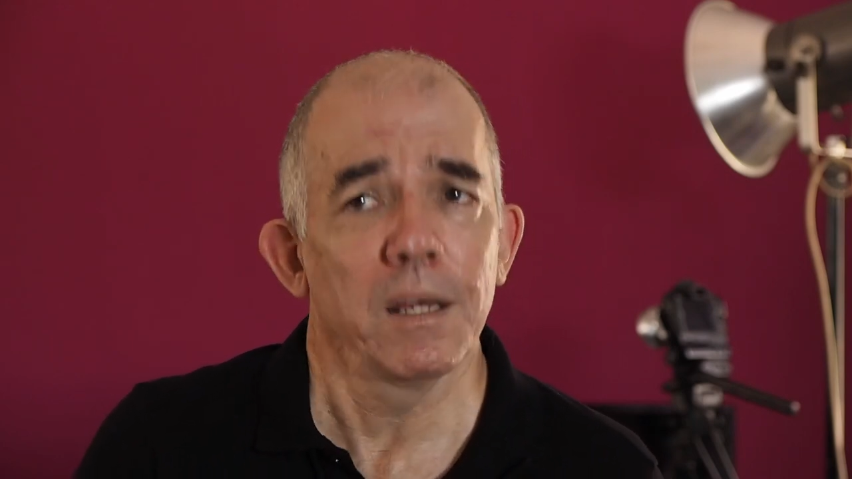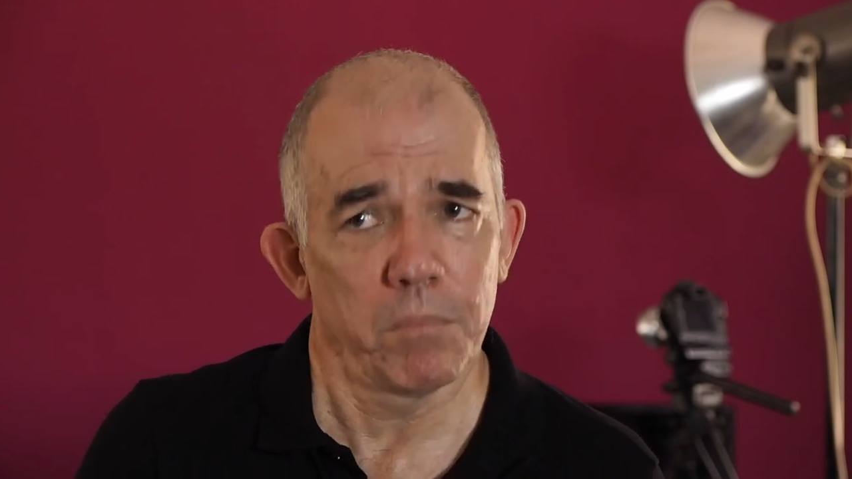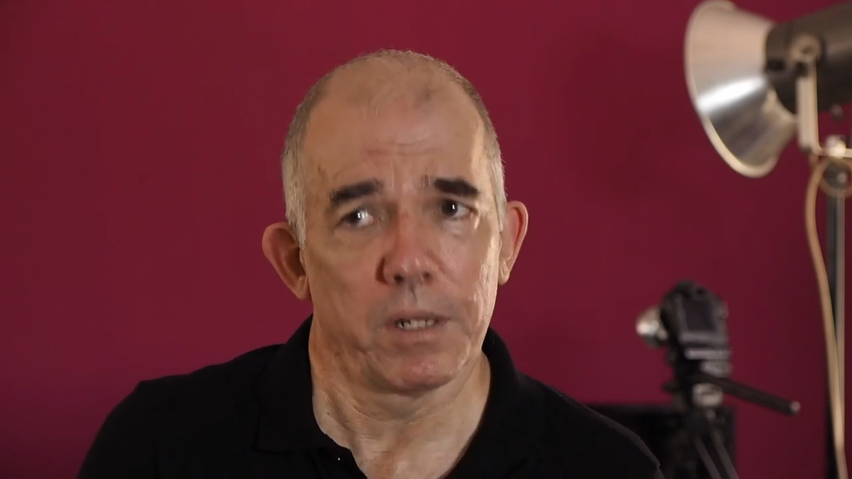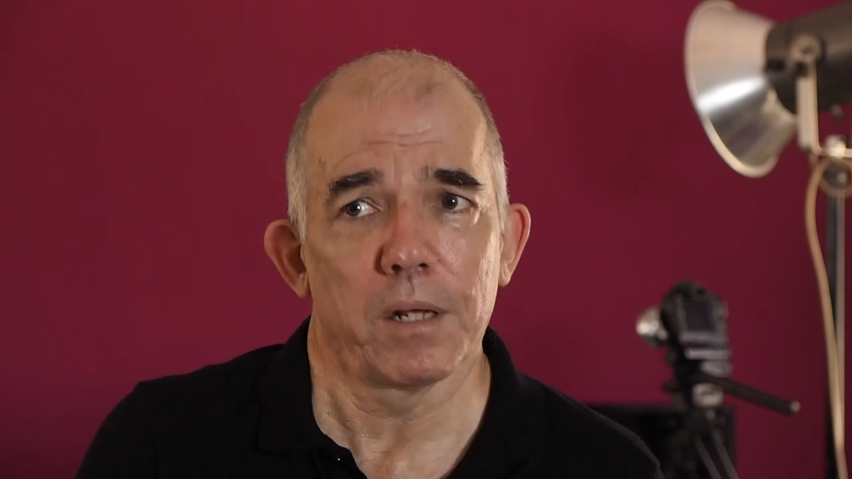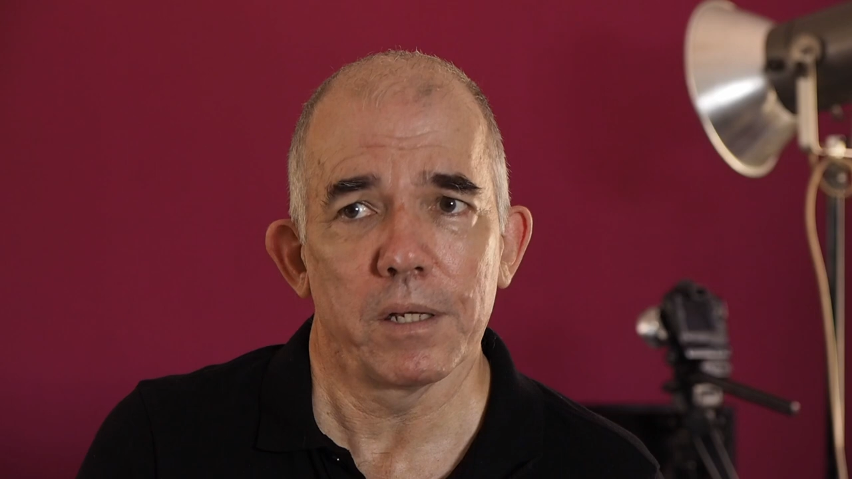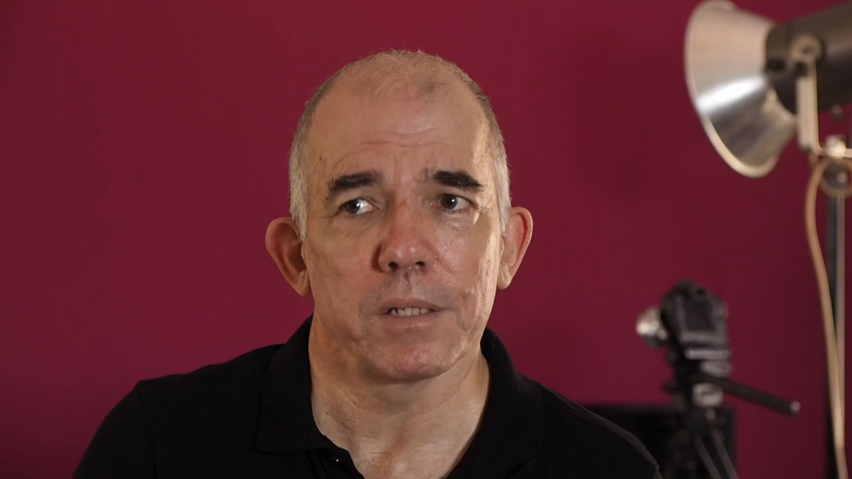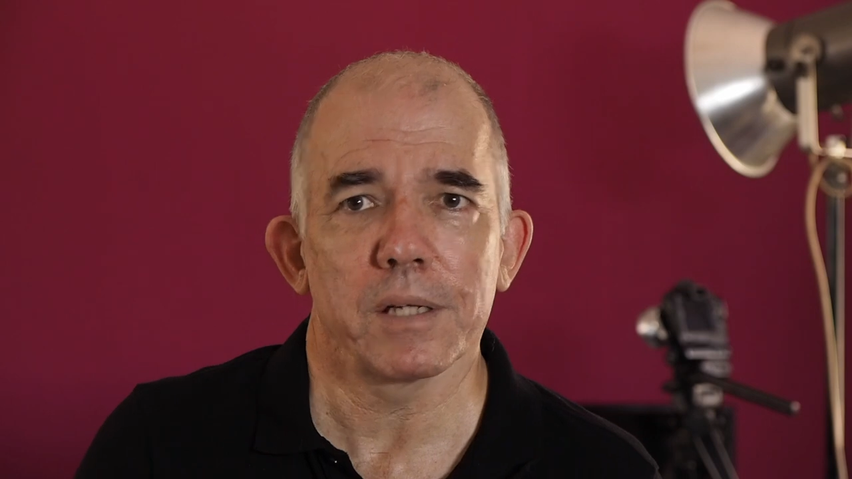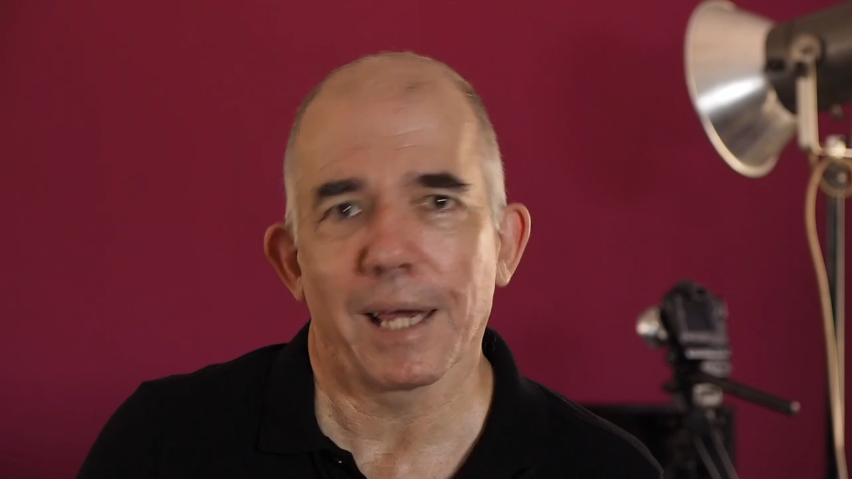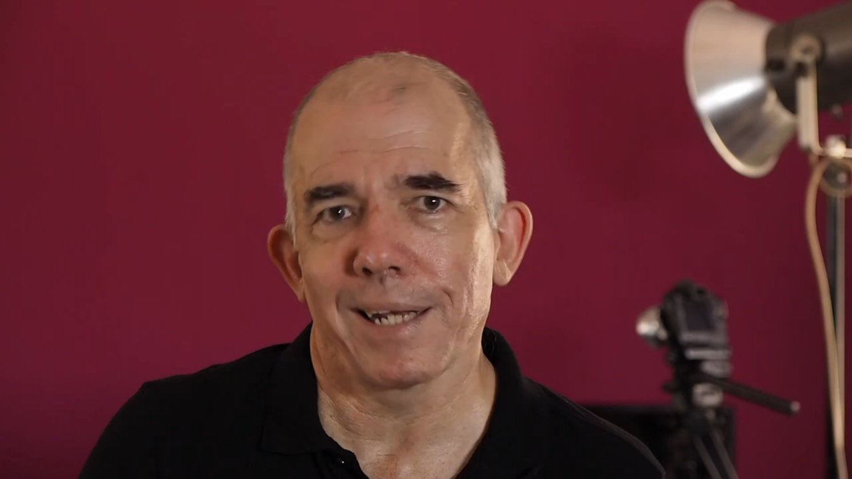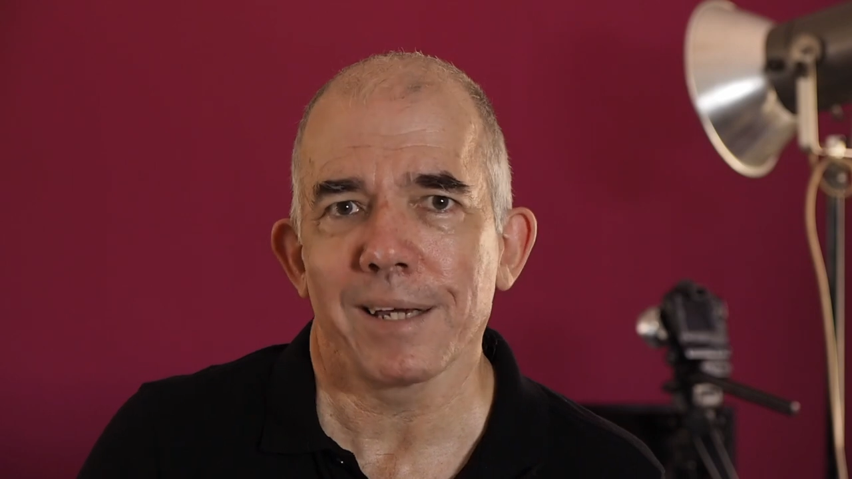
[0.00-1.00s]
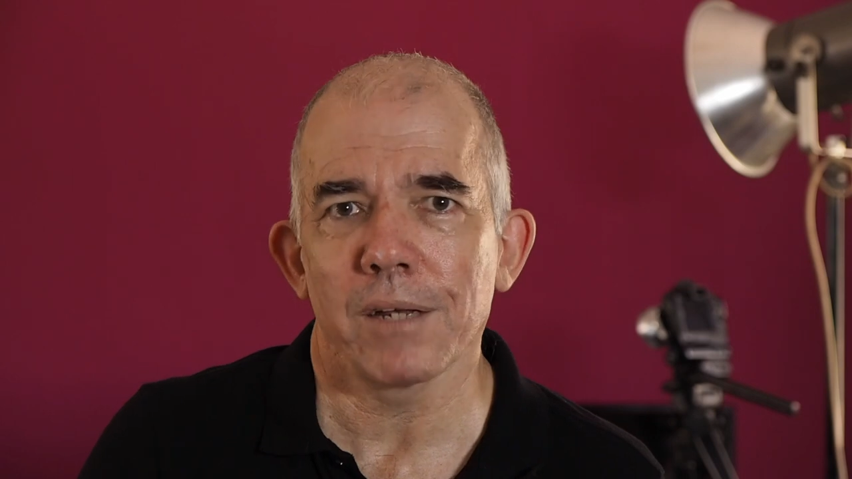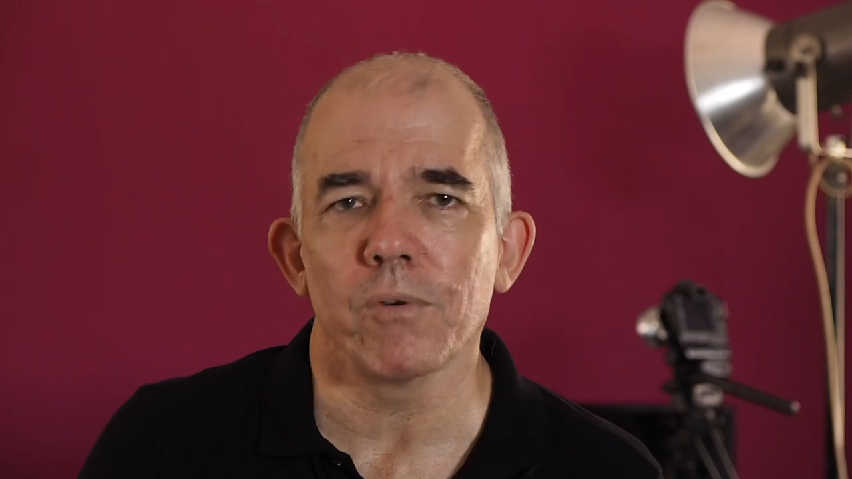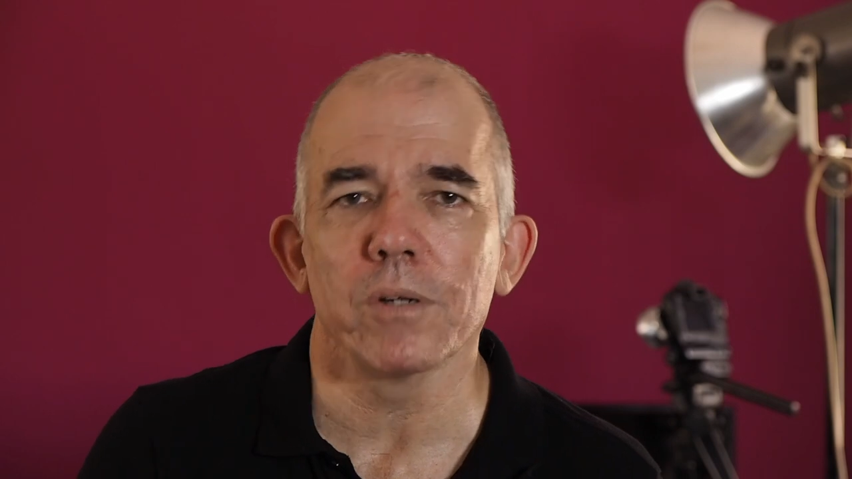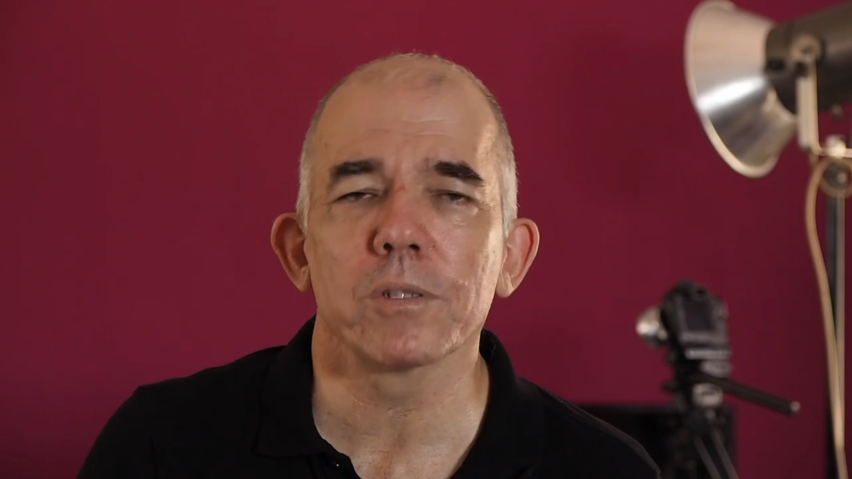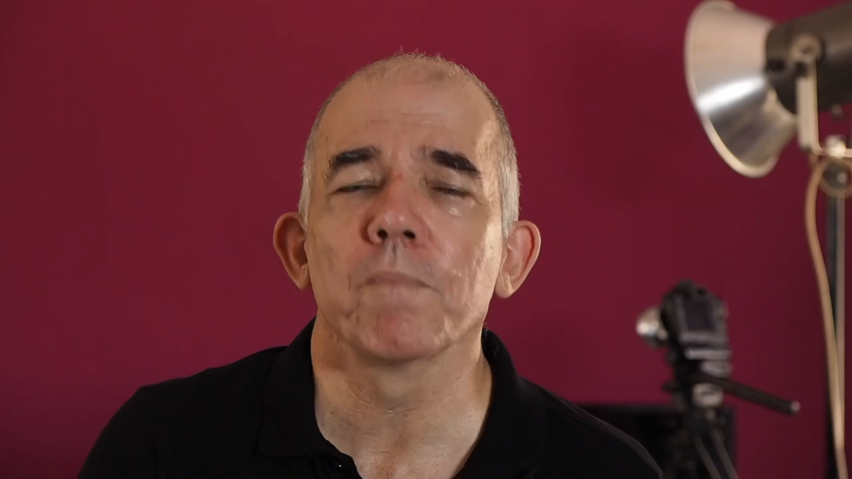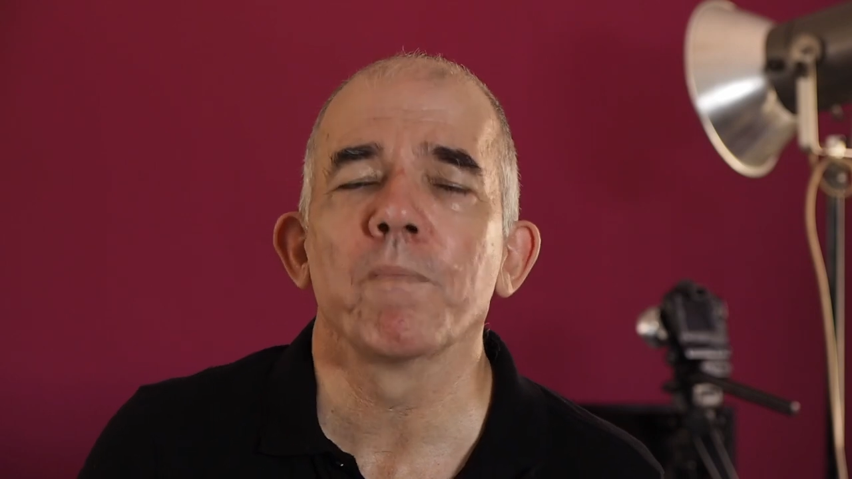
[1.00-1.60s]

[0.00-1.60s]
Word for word: but it is gaining inroads.